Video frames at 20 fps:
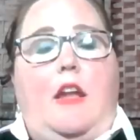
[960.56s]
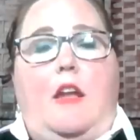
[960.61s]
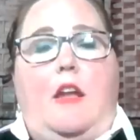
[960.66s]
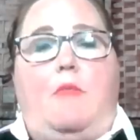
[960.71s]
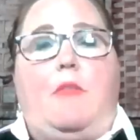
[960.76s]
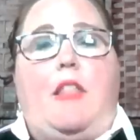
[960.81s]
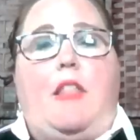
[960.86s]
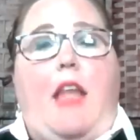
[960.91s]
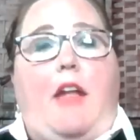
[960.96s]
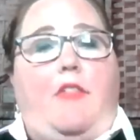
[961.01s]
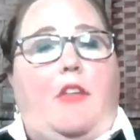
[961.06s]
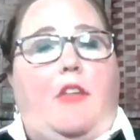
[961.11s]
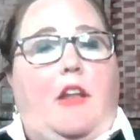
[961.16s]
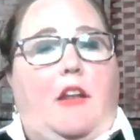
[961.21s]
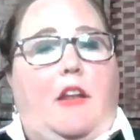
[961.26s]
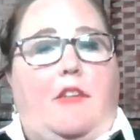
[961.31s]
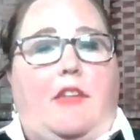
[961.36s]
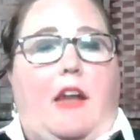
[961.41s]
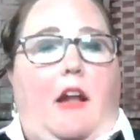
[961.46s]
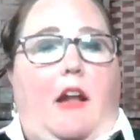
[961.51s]
I mean, that's going
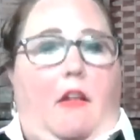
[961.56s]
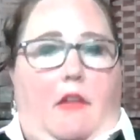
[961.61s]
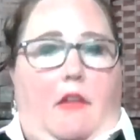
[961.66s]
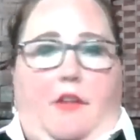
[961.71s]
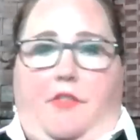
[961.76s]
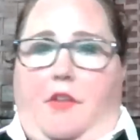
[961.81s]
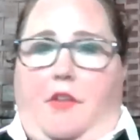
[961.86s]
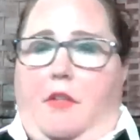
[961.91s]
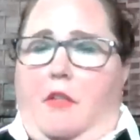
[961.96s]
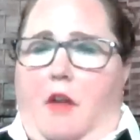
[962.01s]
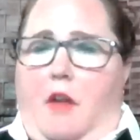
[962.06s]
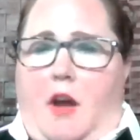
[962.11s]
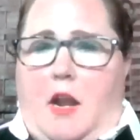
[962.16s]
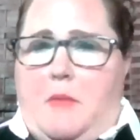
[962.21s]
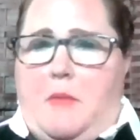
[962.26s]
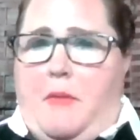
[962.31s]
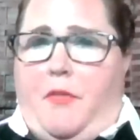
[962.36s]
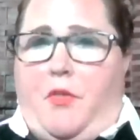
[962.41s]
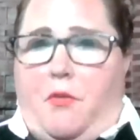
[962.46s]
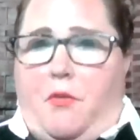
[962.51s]
to tell us a lot
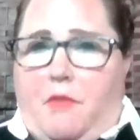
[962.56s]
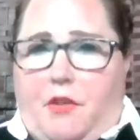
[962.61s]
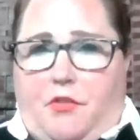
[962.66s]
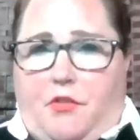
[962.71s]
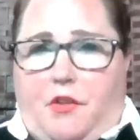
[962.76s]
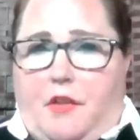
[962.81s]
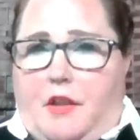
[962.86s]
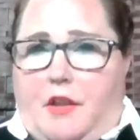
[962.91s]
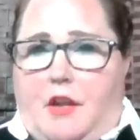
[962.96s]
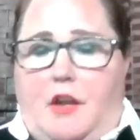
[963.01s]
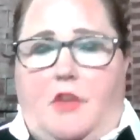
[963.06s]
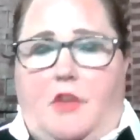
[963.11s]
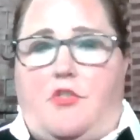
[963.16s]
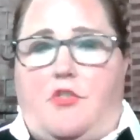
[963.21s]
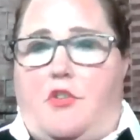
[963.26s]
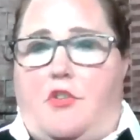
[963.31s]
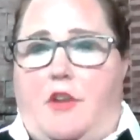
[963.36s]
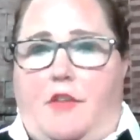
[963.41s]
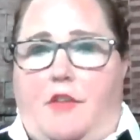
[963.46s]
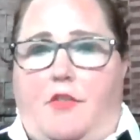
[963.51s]
about the rest of the
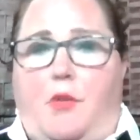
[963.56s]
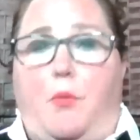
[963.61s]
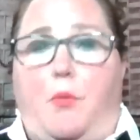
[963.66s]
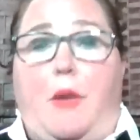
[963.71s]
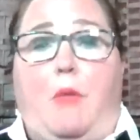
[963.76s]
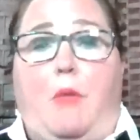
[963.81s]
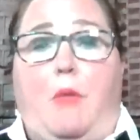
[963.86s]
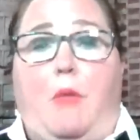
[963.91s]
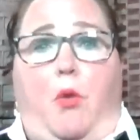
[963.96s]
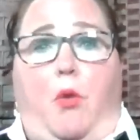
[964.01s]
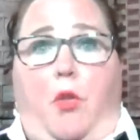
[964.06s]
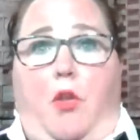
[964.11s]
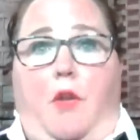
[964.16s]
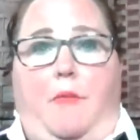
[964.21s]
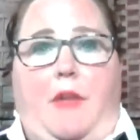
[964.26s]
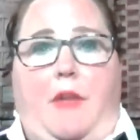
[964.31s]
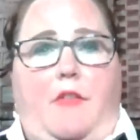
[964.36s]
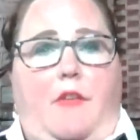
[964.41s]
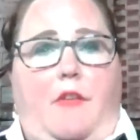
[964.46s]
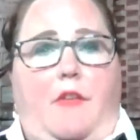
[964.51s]
country. So we will,
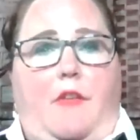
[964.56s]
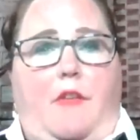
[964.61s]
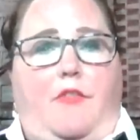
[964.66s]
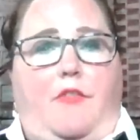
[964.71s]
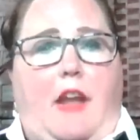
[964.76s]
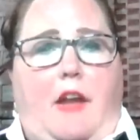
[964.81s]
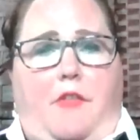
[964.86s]
if Texas